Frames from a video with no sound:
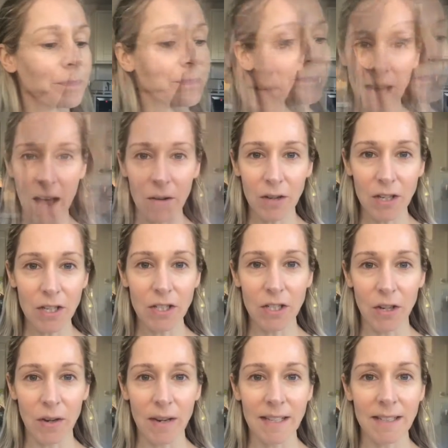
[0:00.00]
What I'm now going to
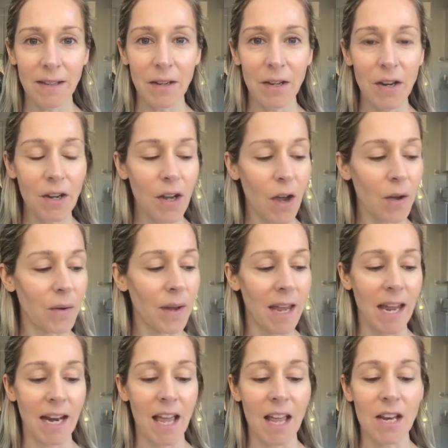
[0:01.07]
do is I'm going to go
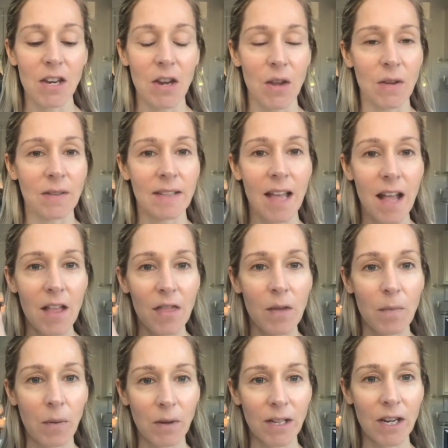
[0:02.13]
in and use the
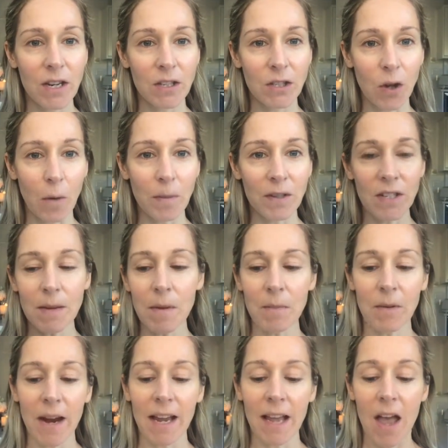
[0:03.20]
Body Shop Shimmer
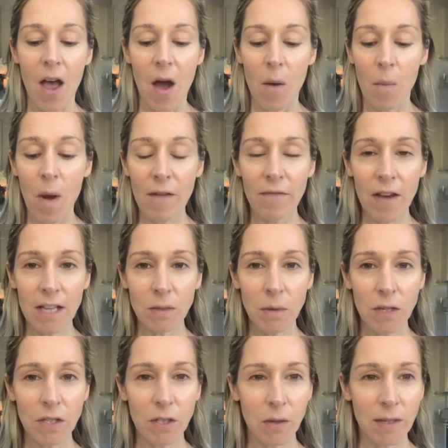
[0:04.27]
Brick. And what I first
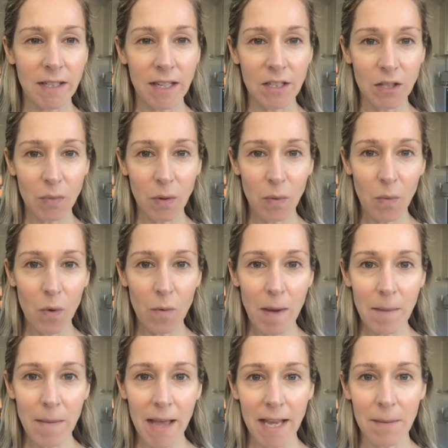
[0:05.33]
want to do is I just want to warm
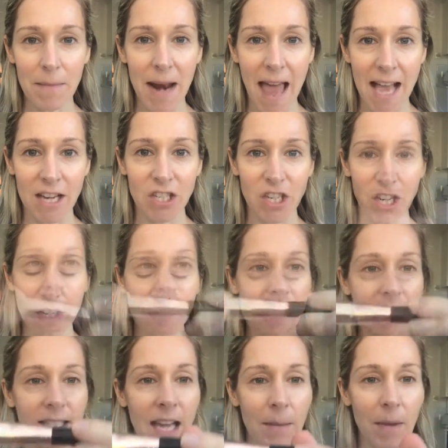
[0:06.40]
up my complexion. So
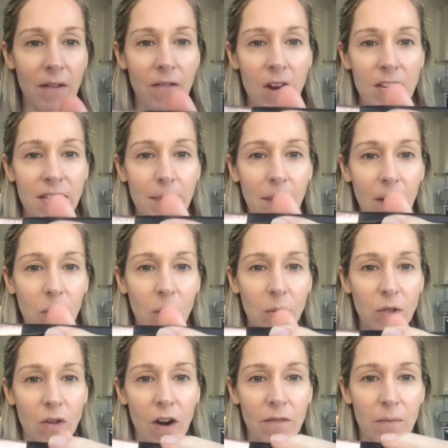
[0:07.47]
I'm going to take my Rosy by
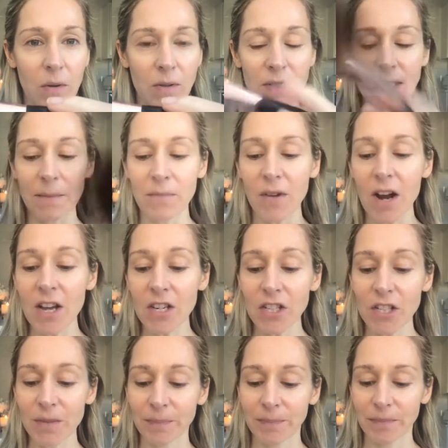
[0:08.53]
Autograph bronzing
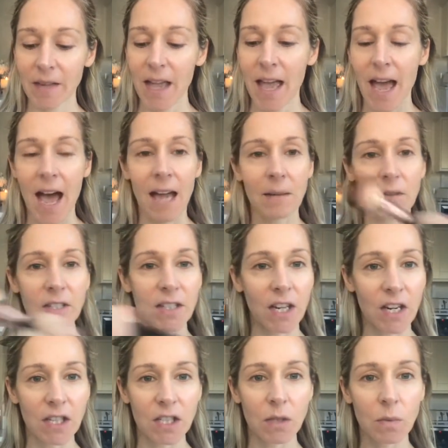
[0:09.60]
brush, and I'm just
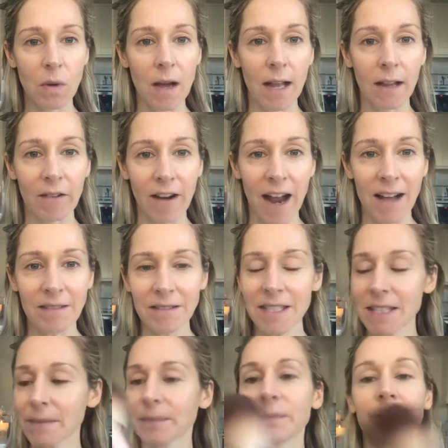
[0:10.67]
going to swirl
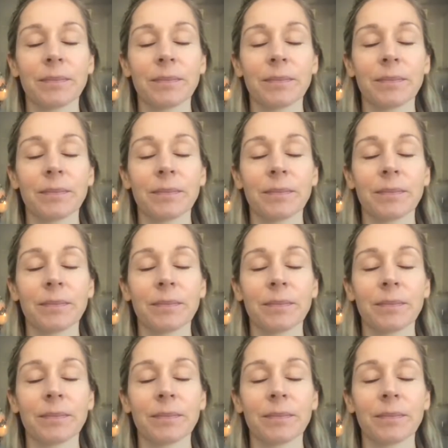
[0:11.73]
around.